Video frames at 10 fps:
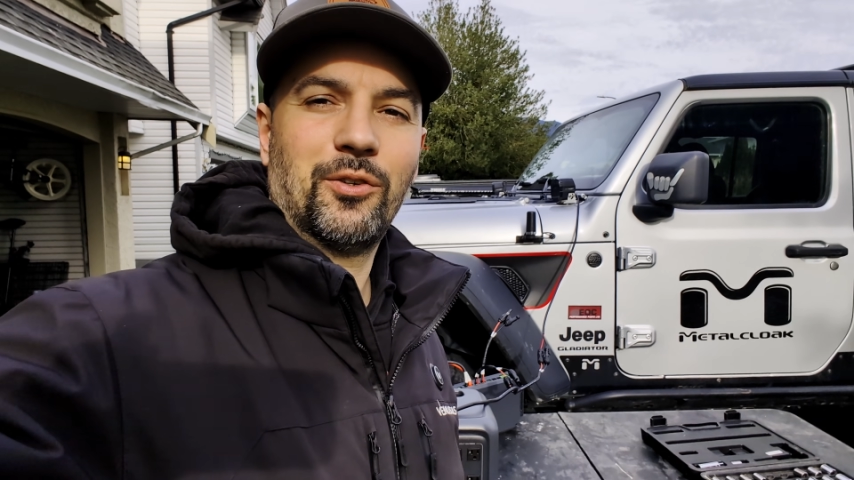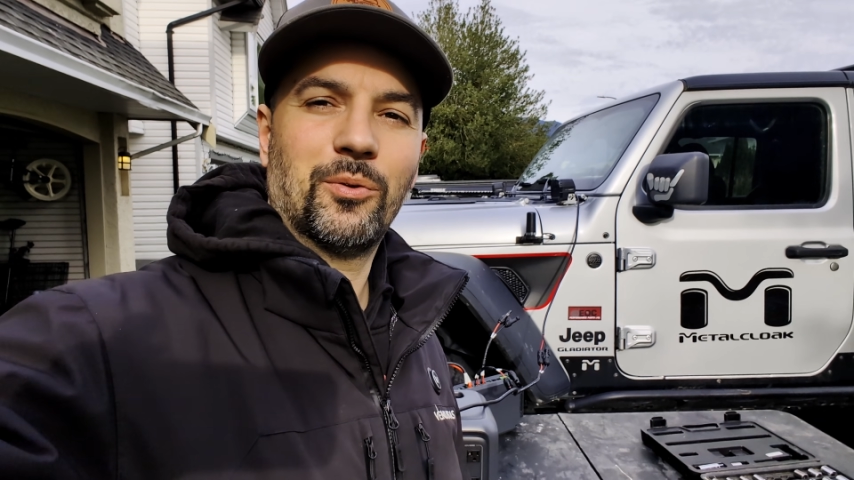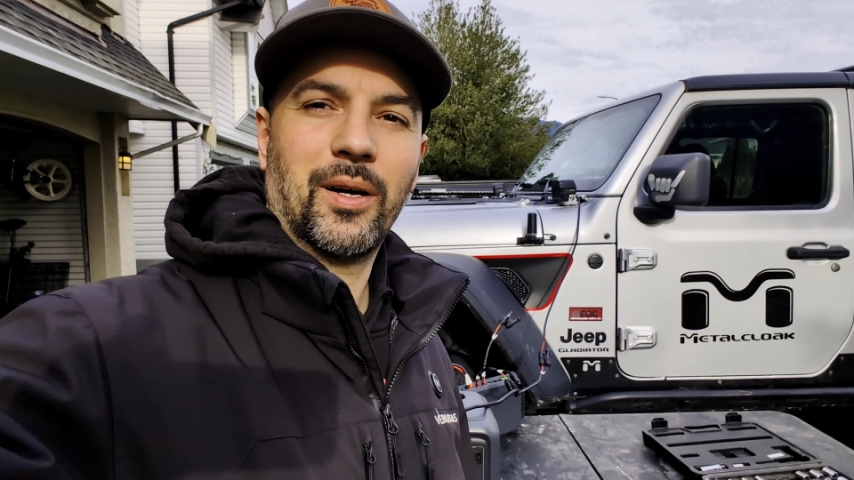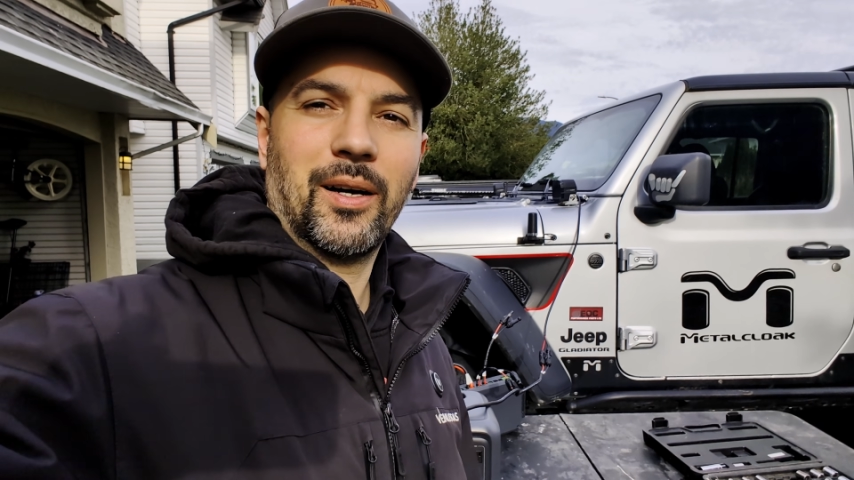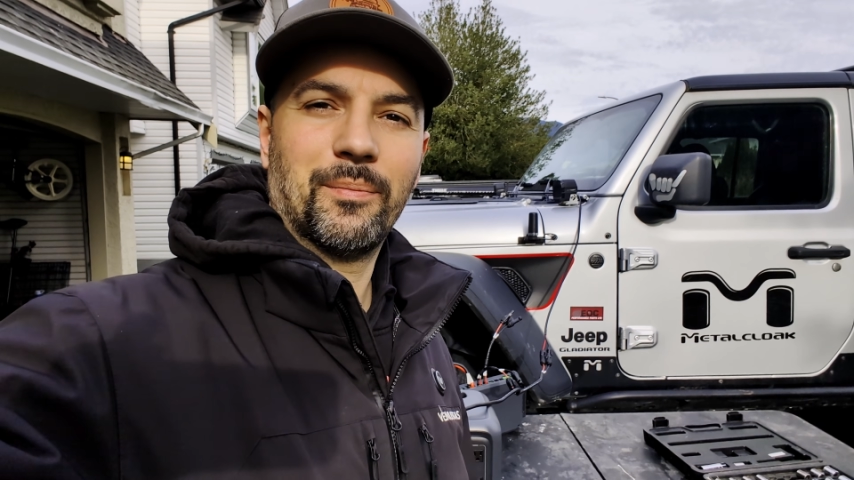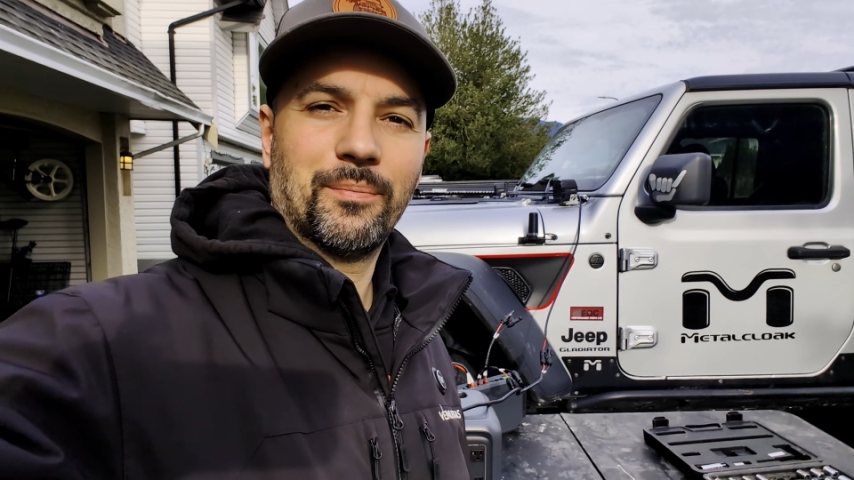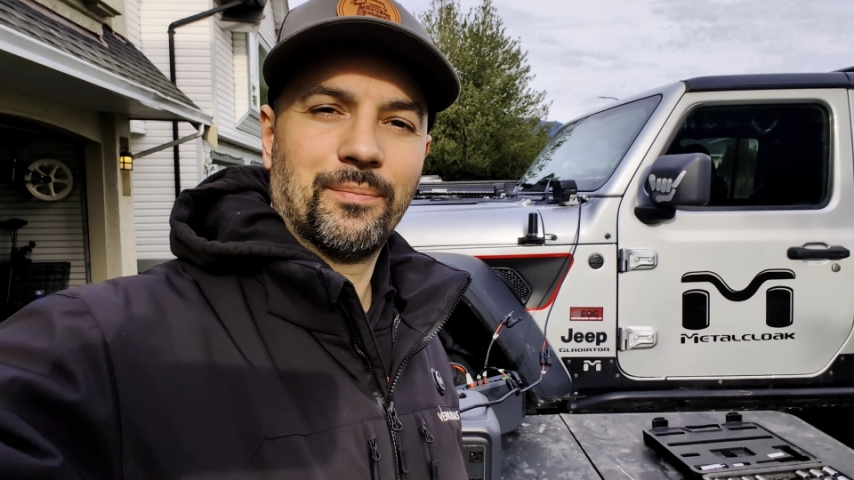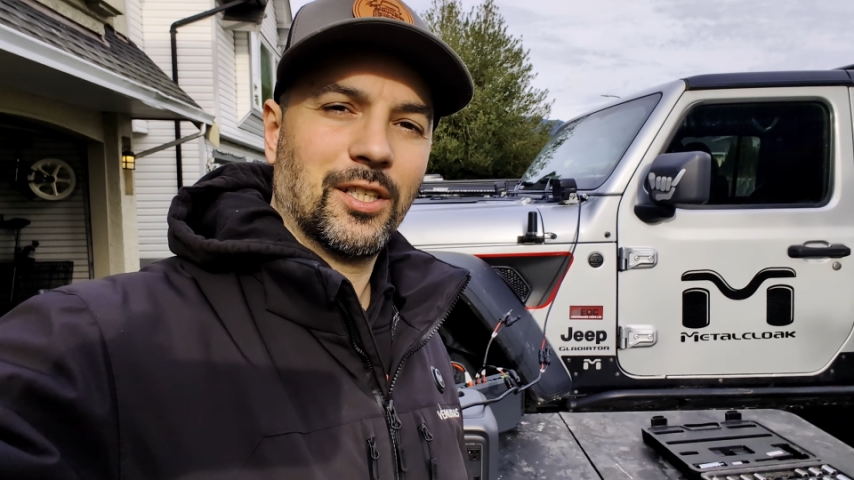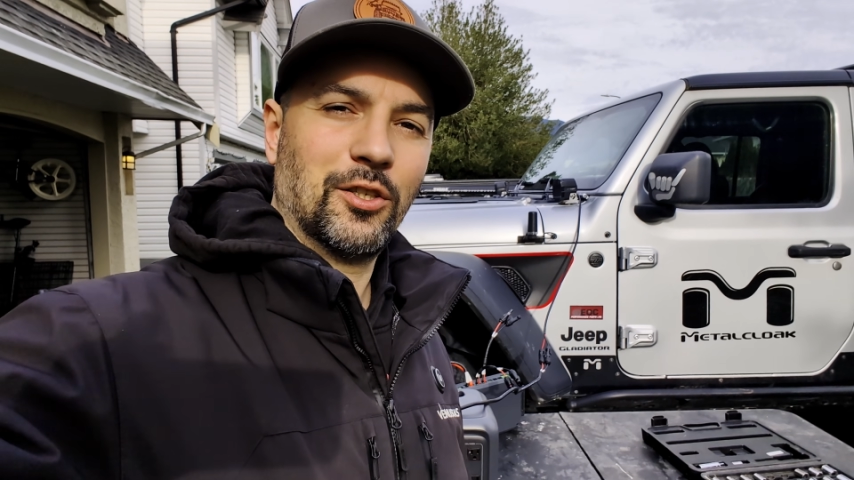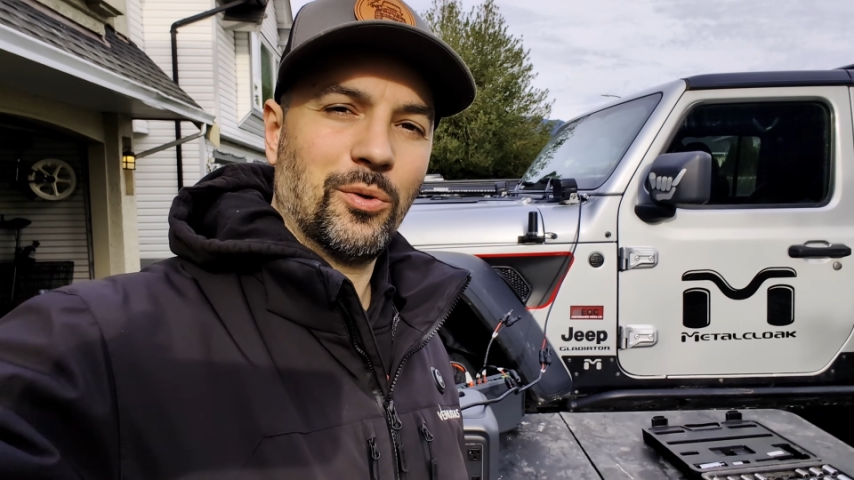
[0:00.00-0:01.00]
to
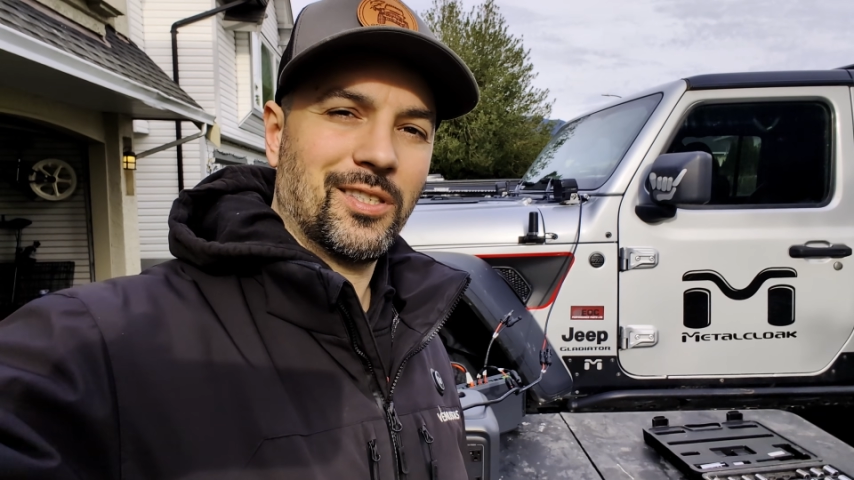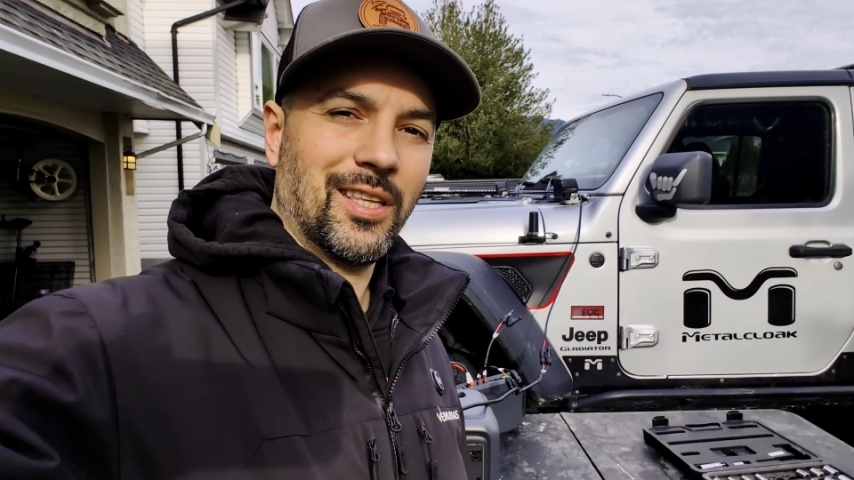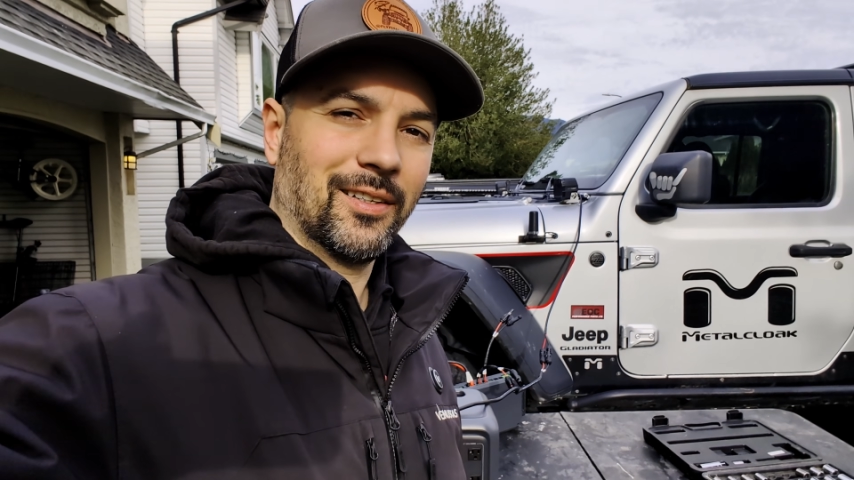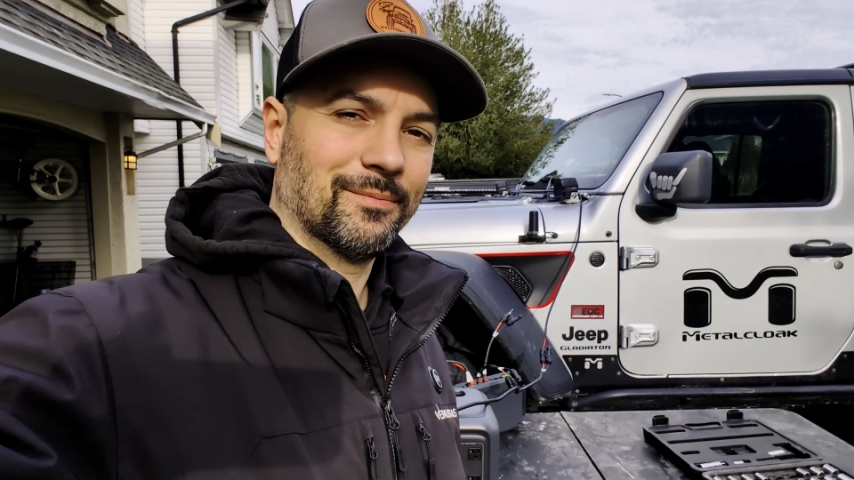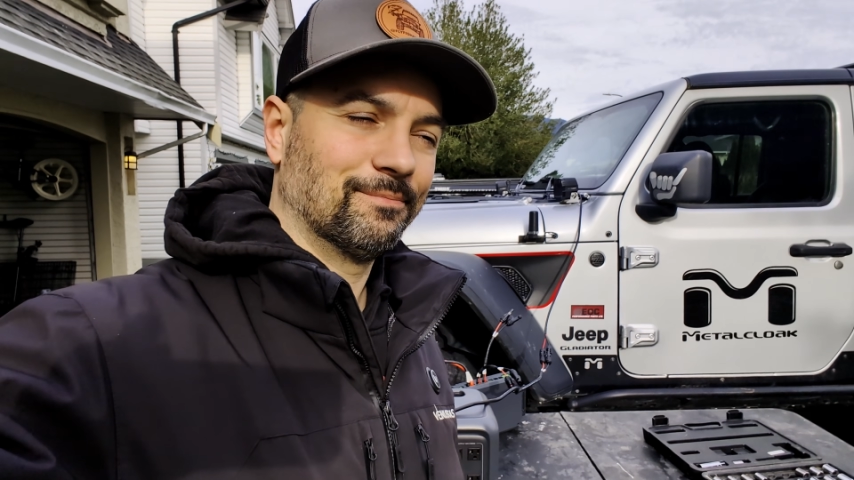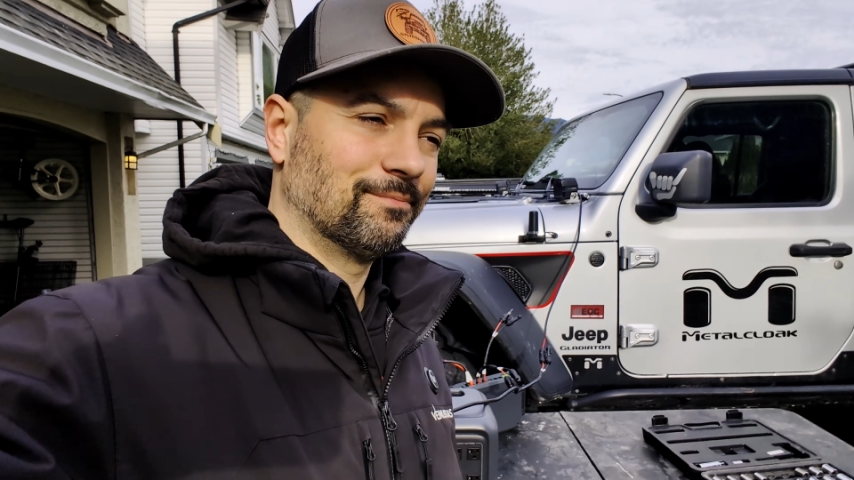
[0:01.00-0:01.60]
do its thing.